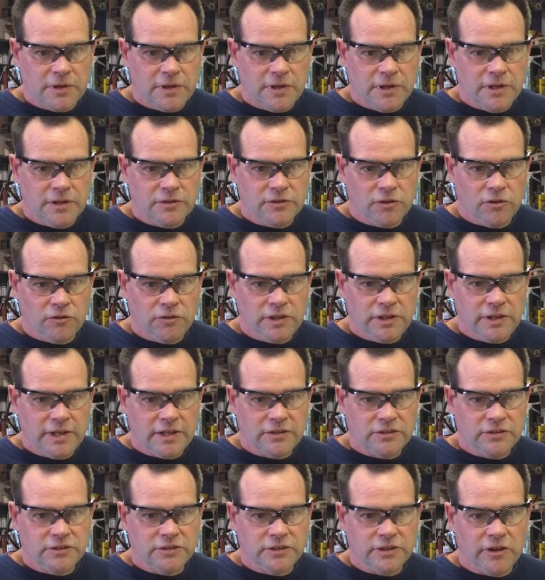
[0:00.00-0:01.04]
It is only
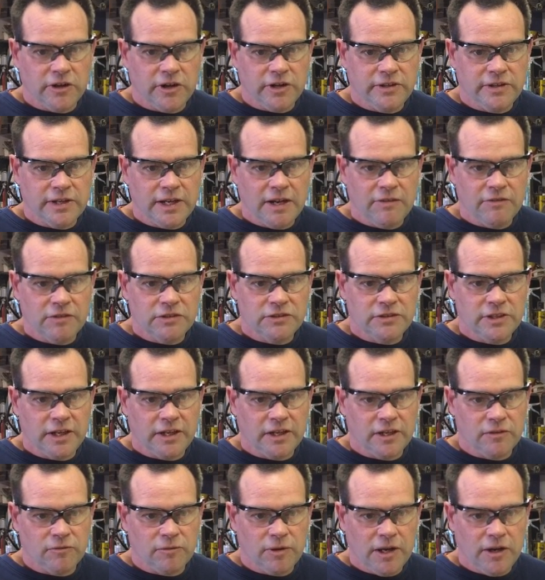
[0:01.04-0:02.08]
necessary to have a
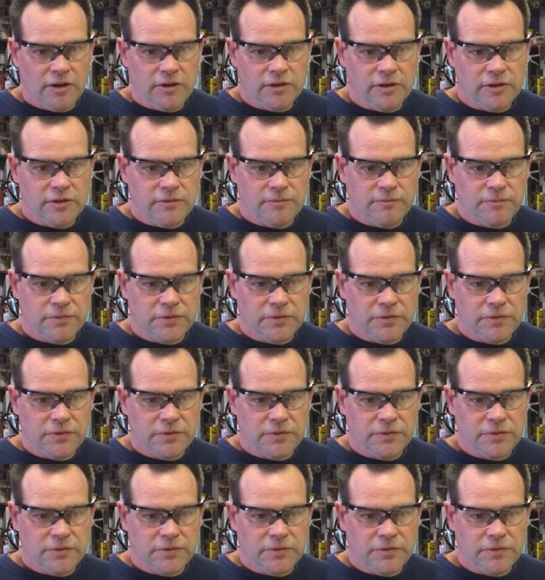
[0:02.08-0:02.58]
second router